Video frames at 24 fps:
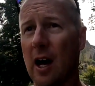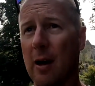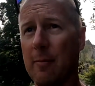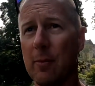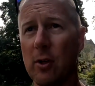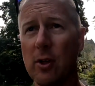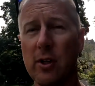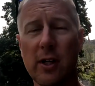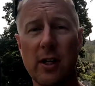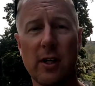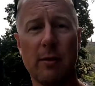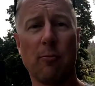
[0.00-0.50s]

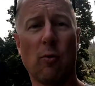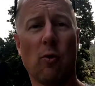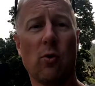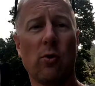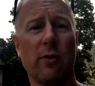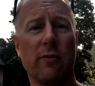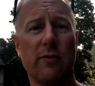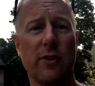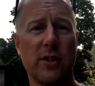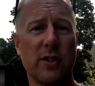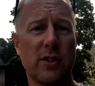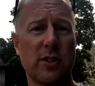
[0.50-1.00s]
I'm looking at
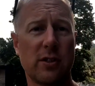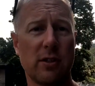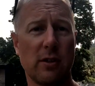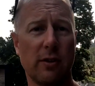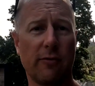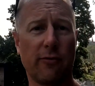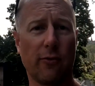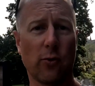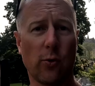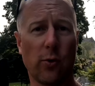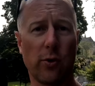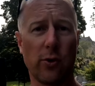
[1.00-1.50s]
more of this
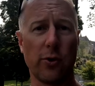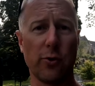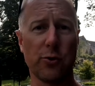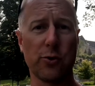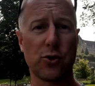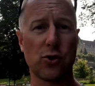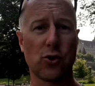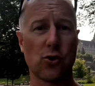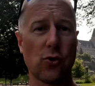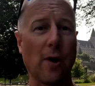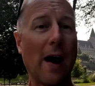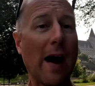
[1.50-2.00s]
for
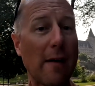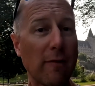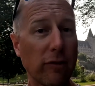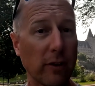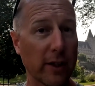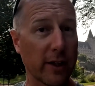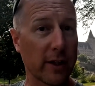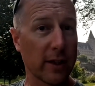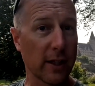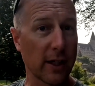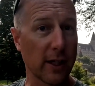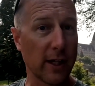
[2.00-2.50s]
those
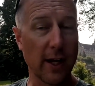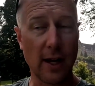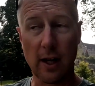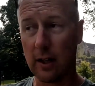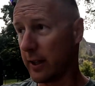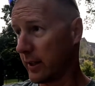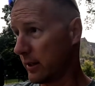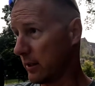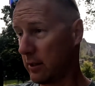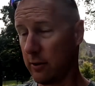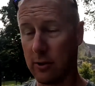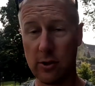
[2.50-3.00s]
traveling the
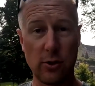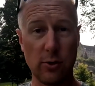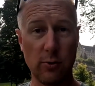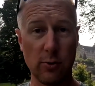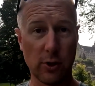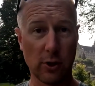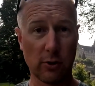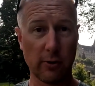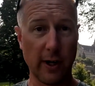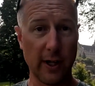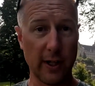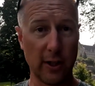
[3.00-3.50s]
canal. Like you're
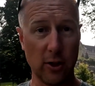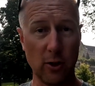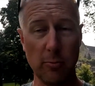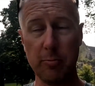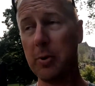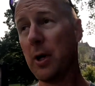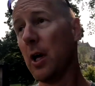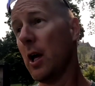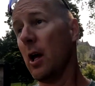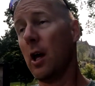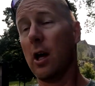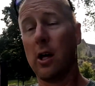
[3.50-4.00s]
doing the Great Loop,
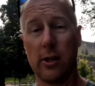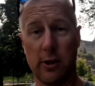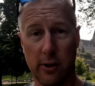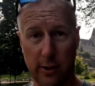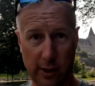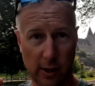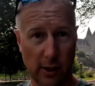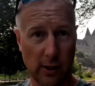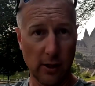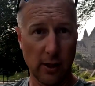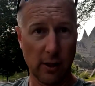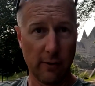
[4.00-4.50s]

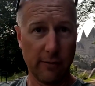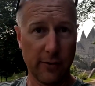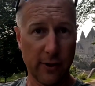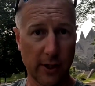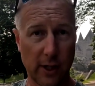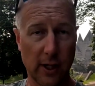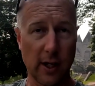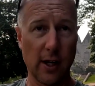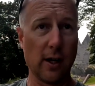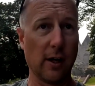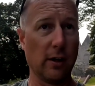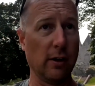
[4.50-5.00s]
you're gonna love the
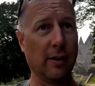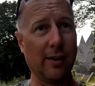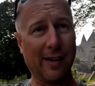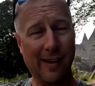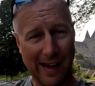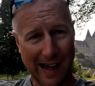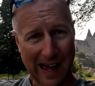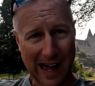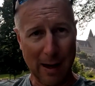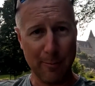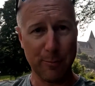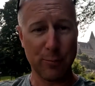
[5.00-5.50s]
canal.
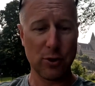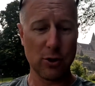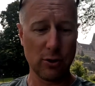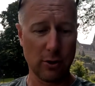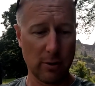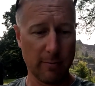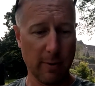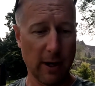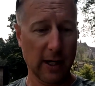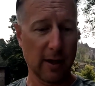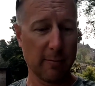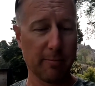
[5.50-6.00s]

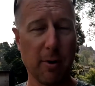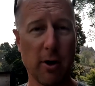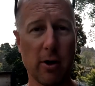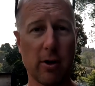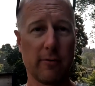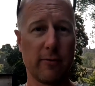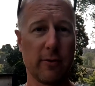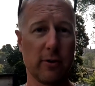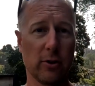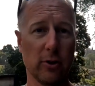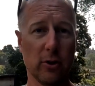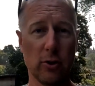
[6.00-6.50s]
Absolutely make it
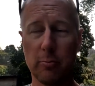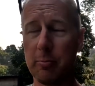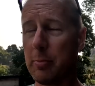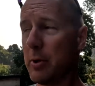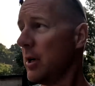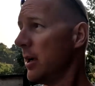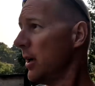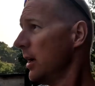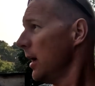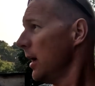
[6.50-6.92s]
part of your loop.